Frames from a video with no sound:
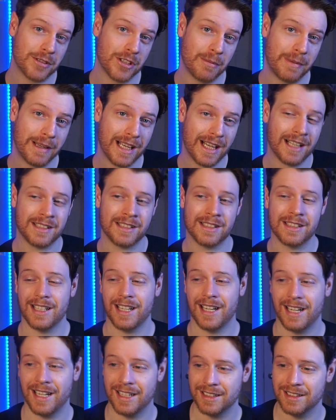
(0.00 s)
OBS
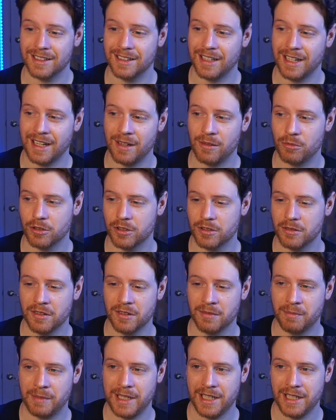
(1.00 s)
and it
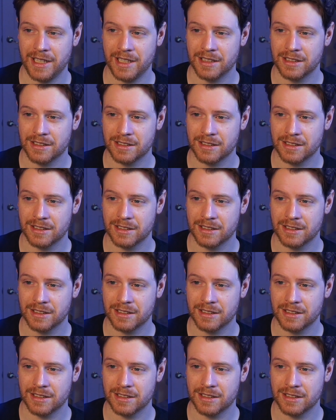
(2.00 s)
wouldn't be